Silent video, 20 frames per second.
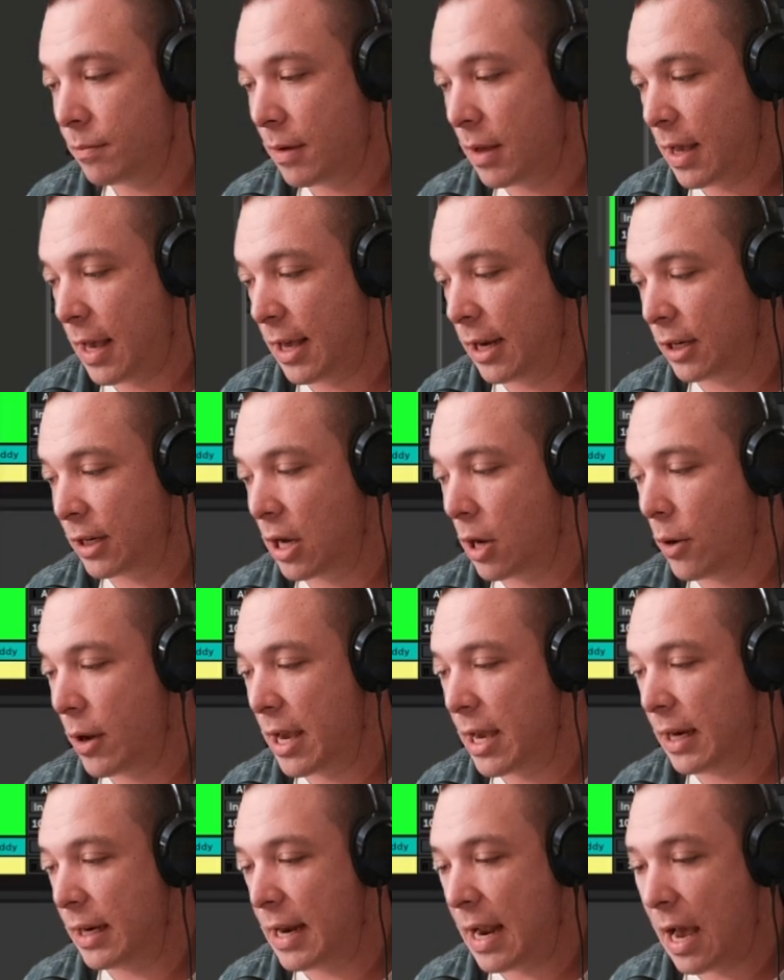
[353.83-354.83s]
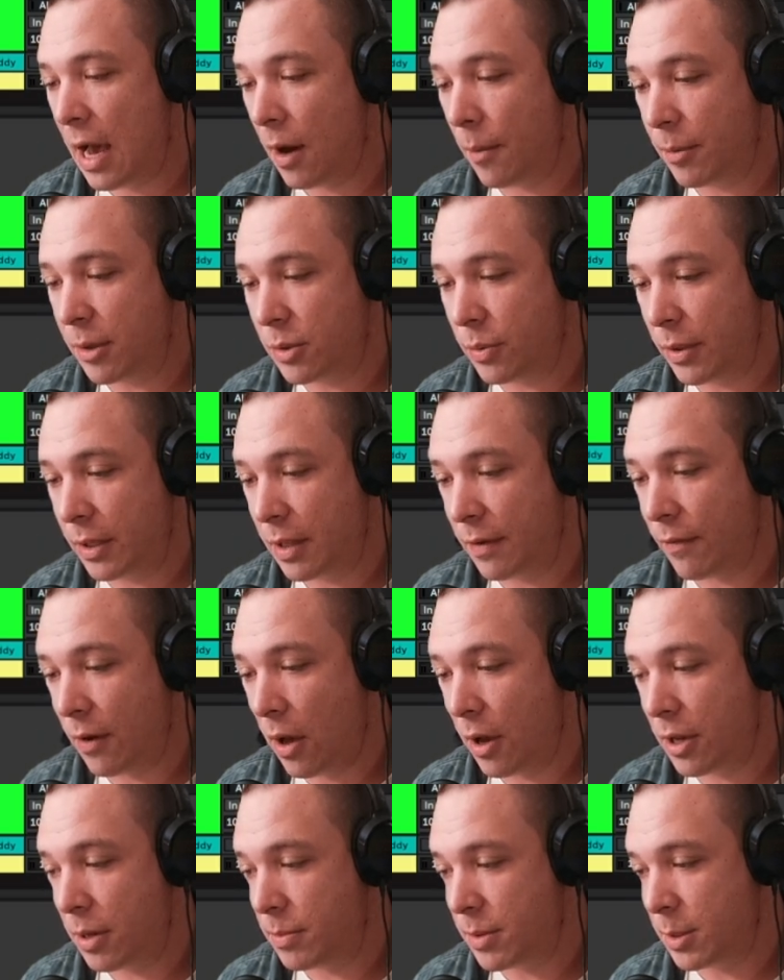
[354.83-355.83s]
it'll go in and out between the
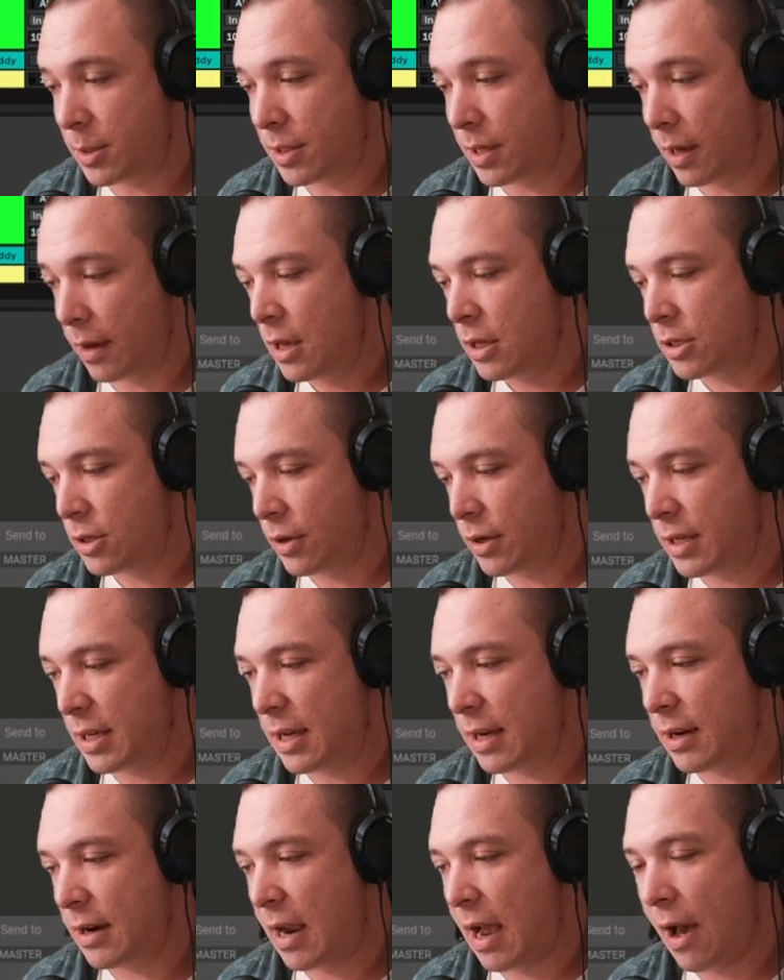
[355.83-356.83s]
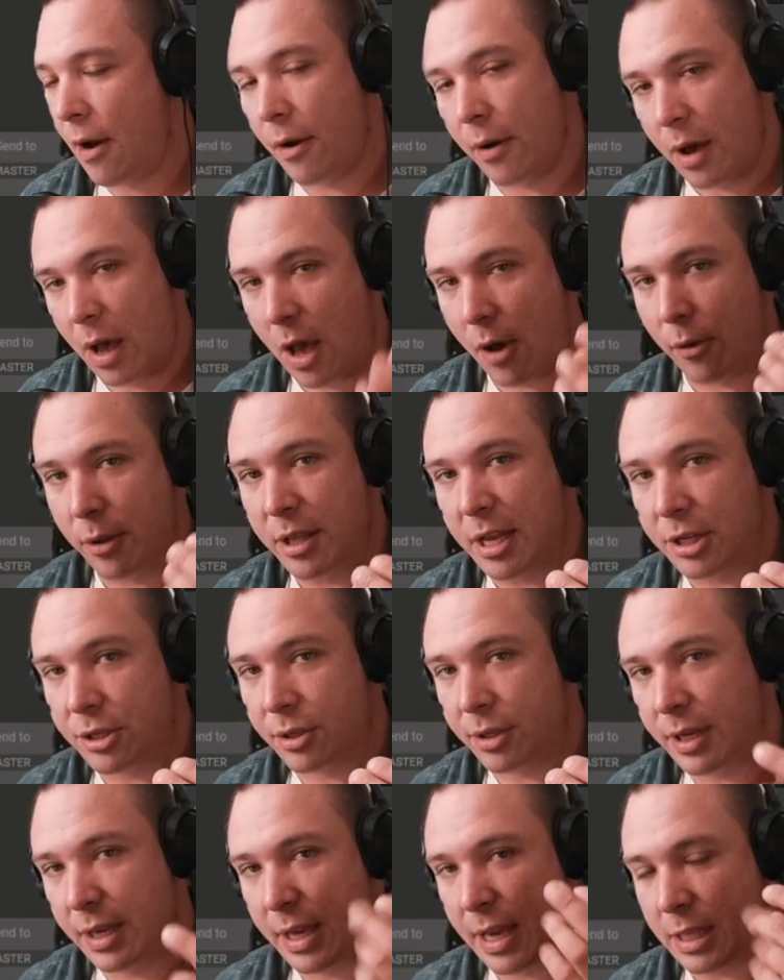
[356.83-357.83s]
volumes and stuff. So you hear how
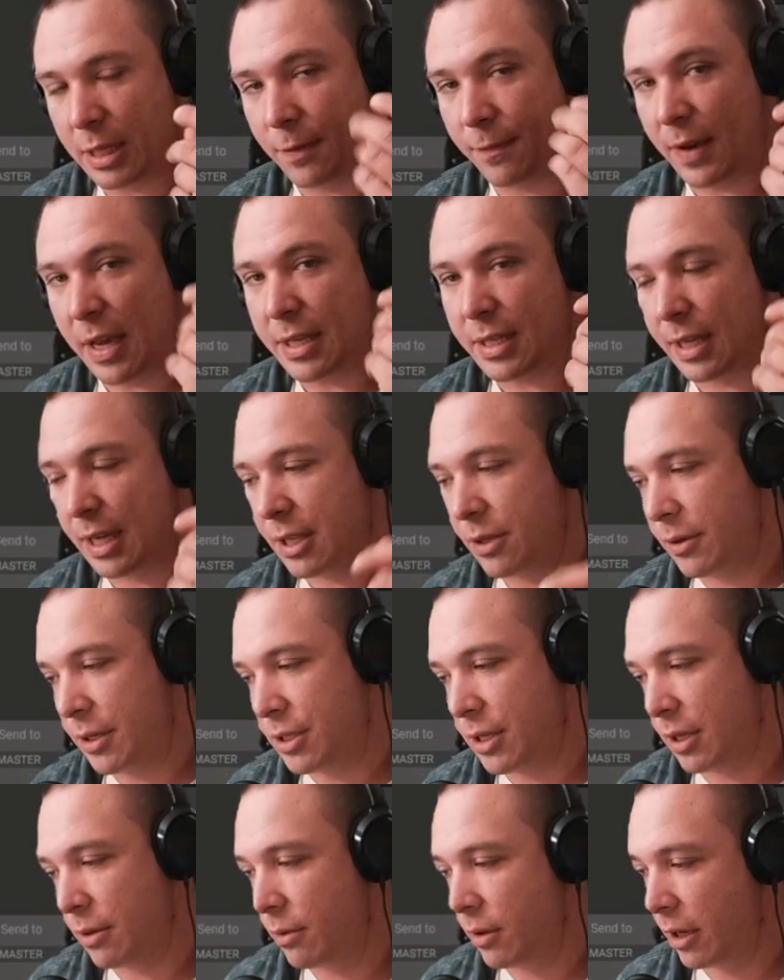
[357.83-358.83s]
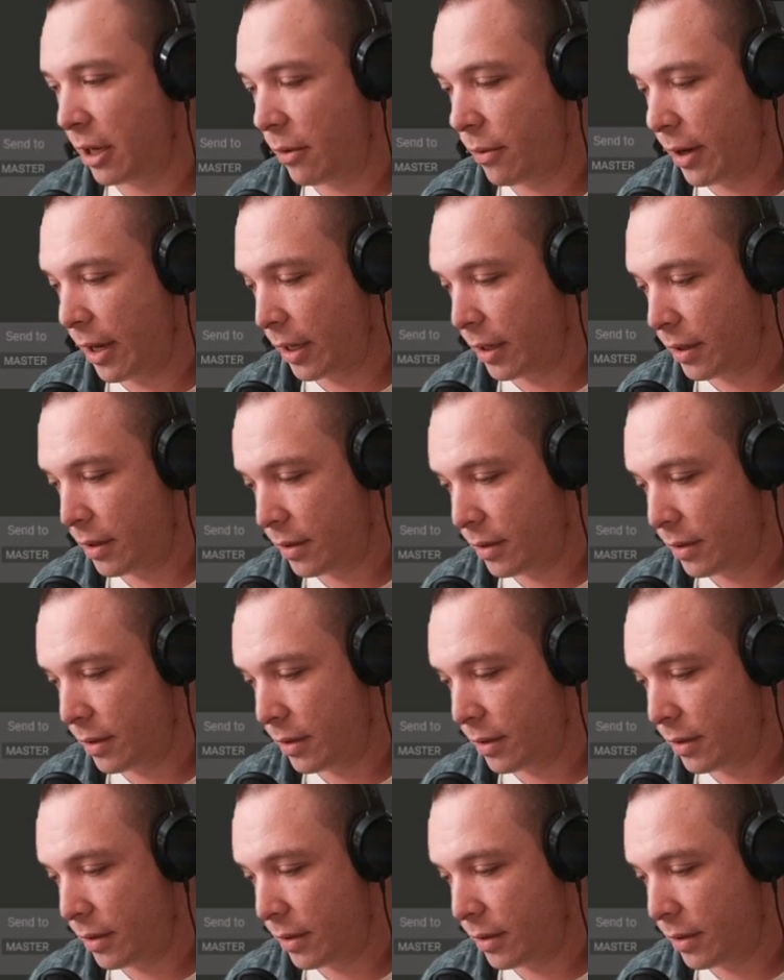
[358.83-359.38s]
initially it's phasing into each other really quick.